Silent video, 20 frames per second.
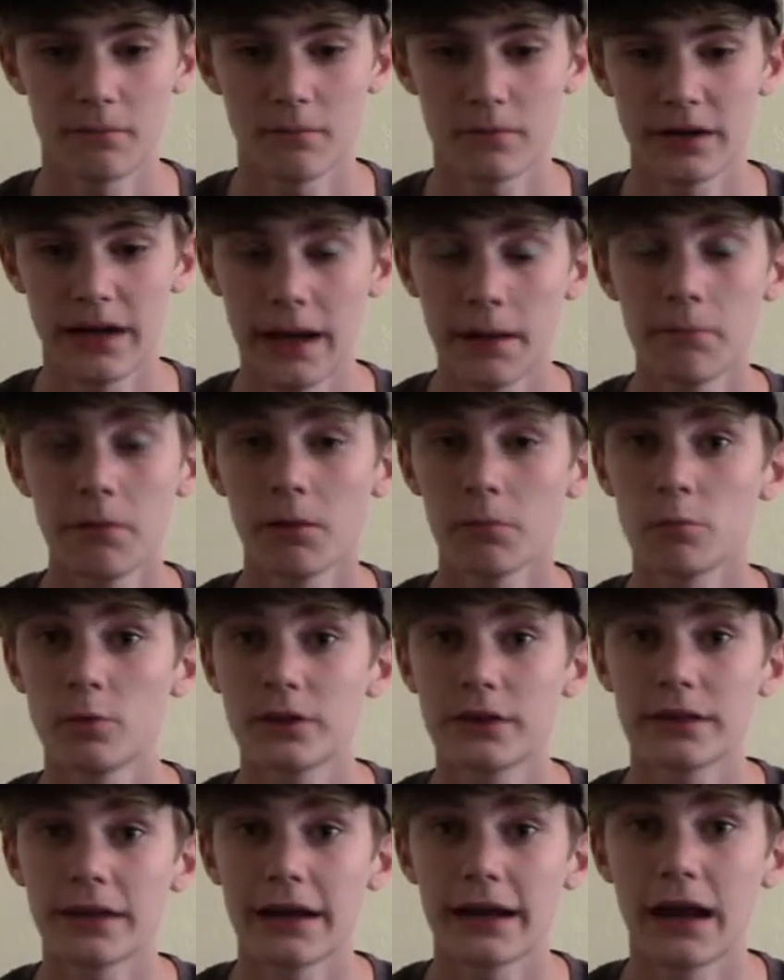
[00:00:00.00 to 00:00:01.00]
came up
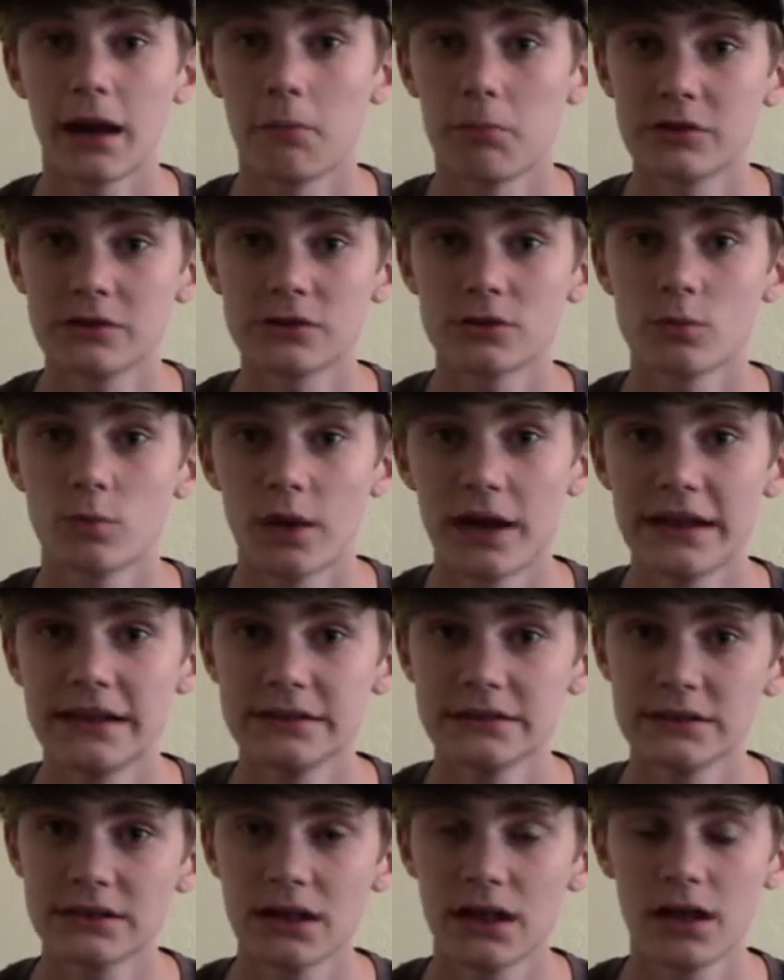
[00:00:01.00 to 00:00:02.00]
with like a bunch of
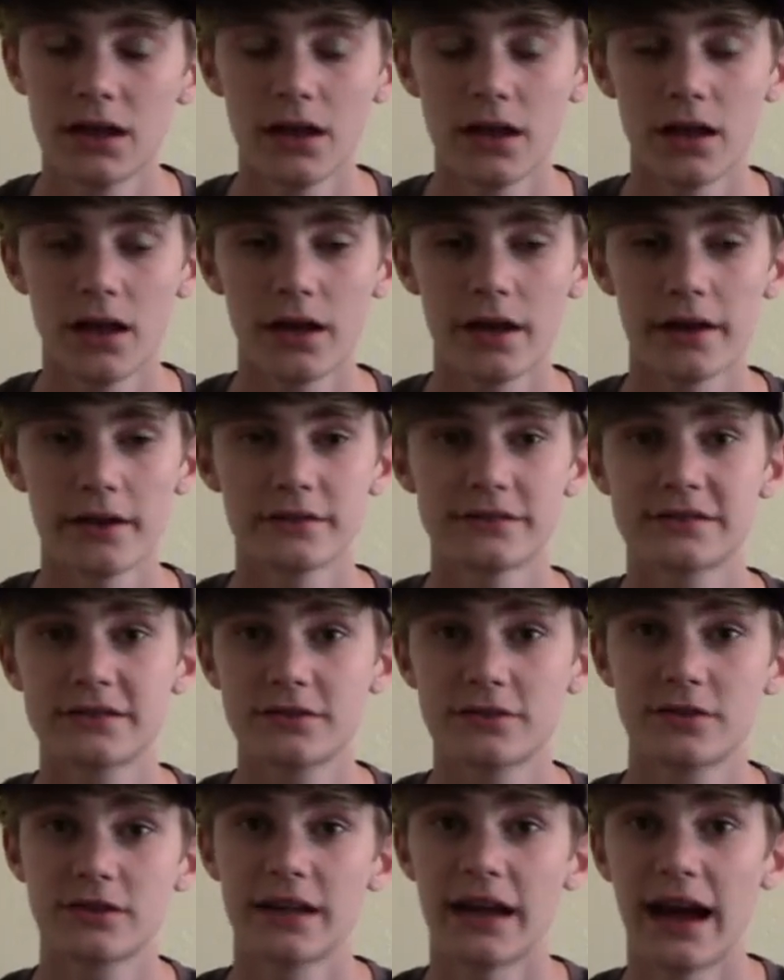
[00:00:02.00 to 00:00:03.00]
ways
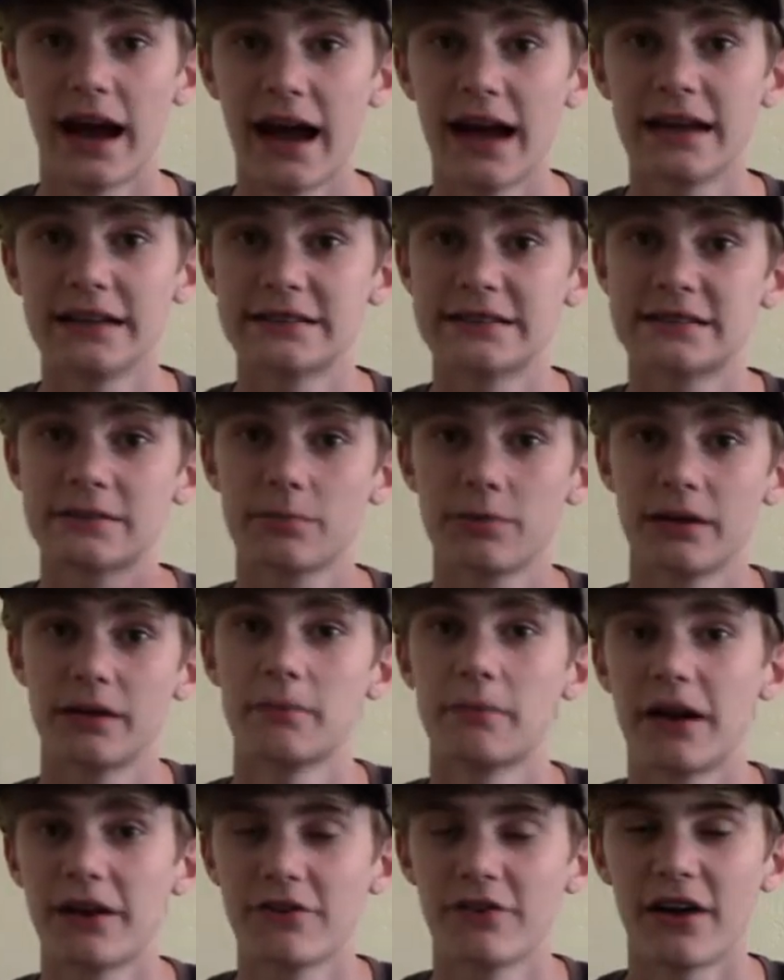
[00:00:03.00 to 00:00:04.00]
that I display
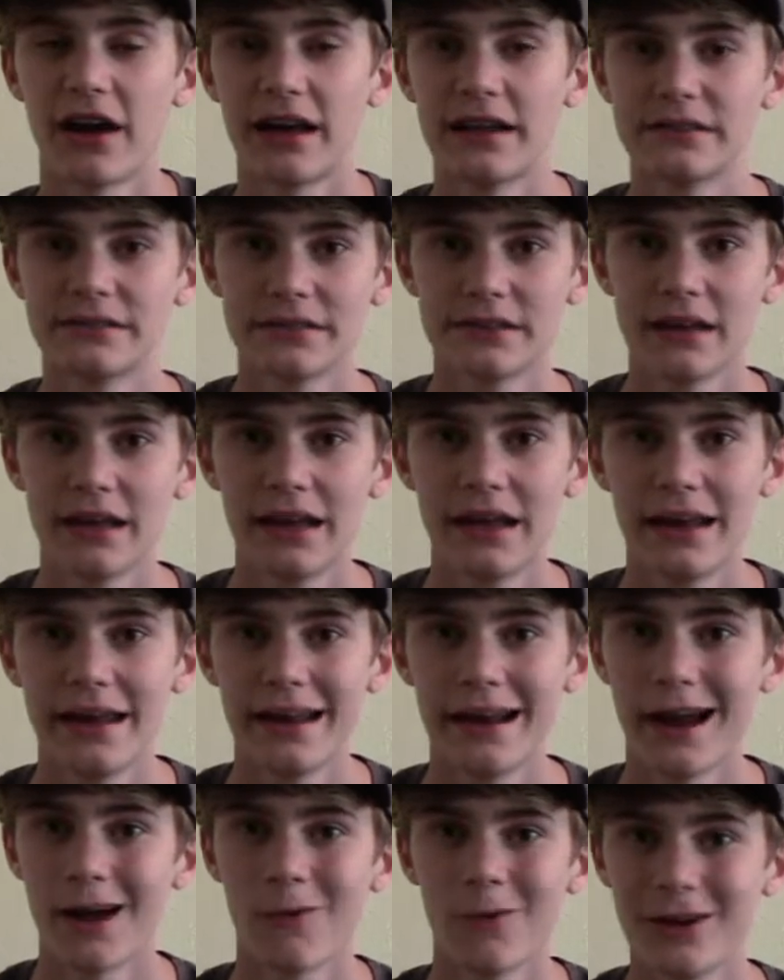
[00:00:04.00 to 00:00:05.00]
my finds,
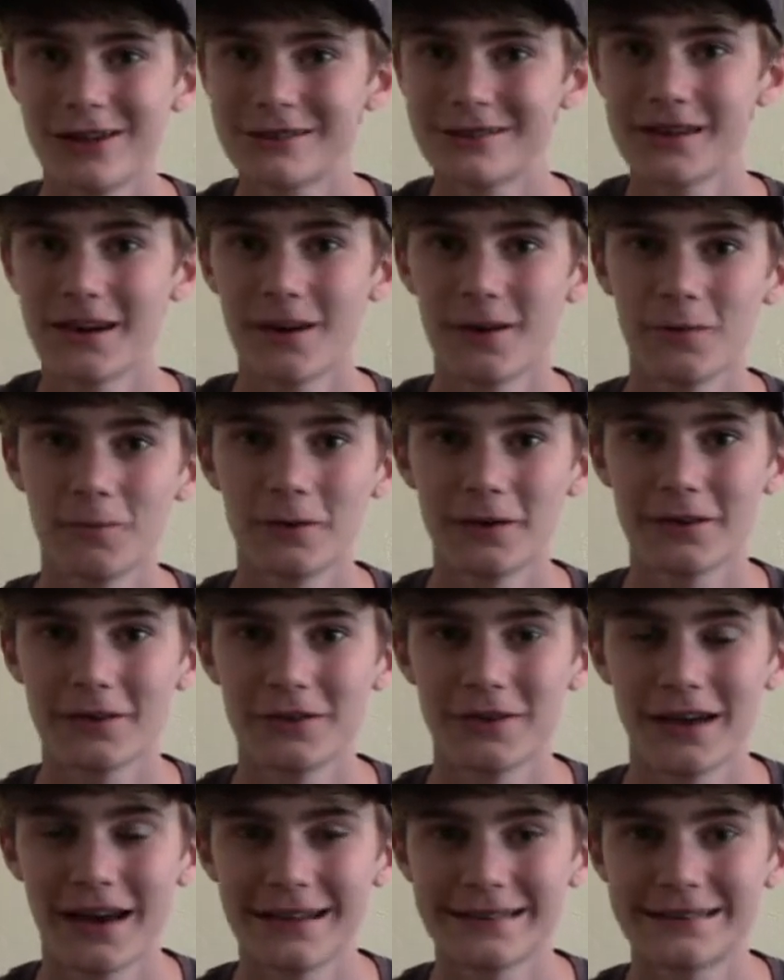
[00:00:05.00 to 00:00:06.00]
and I want to share it with
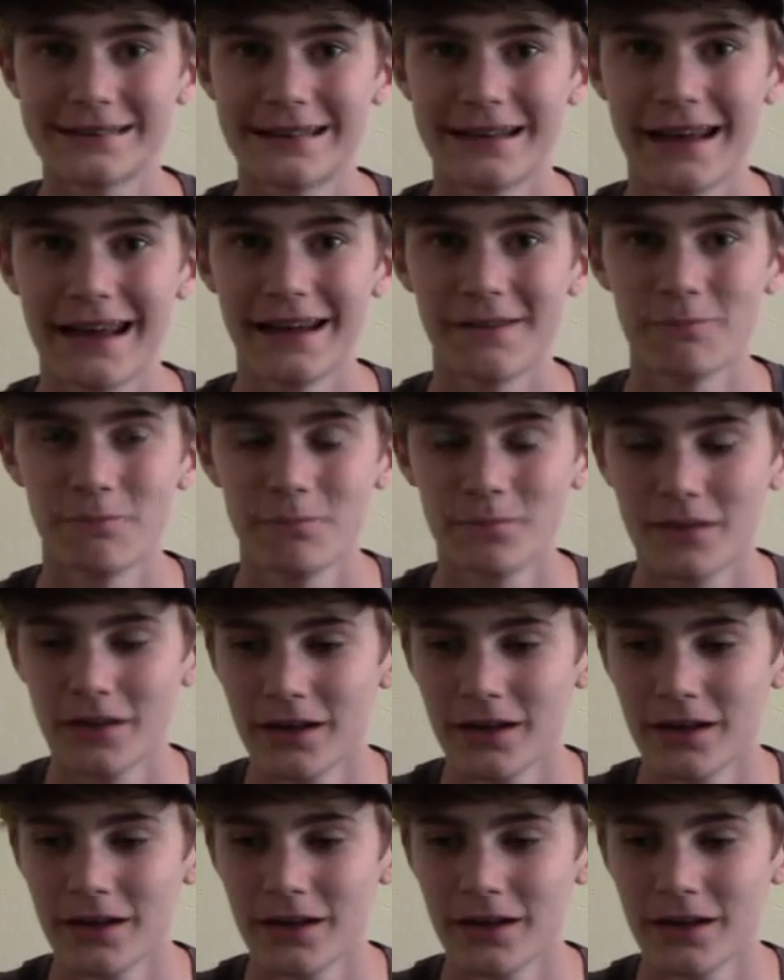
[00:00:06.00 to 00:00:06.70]
you guys today.